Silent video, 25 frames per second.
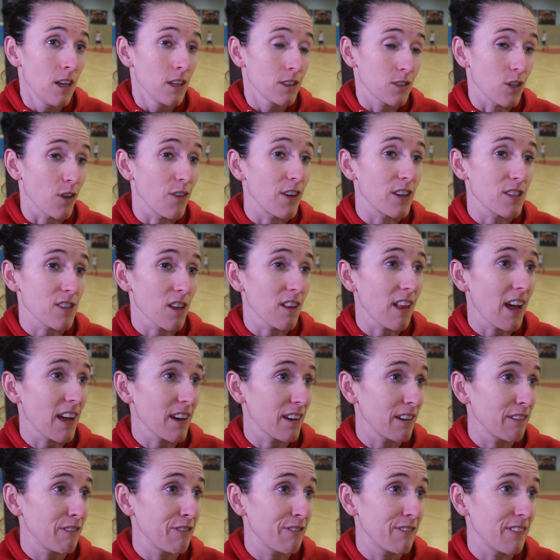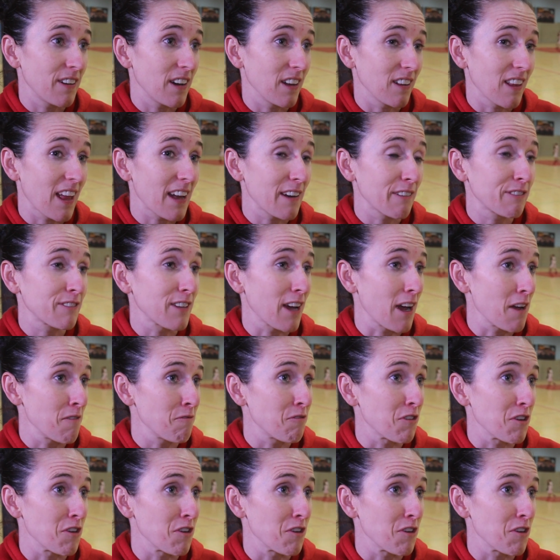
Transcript: So there's a lot of time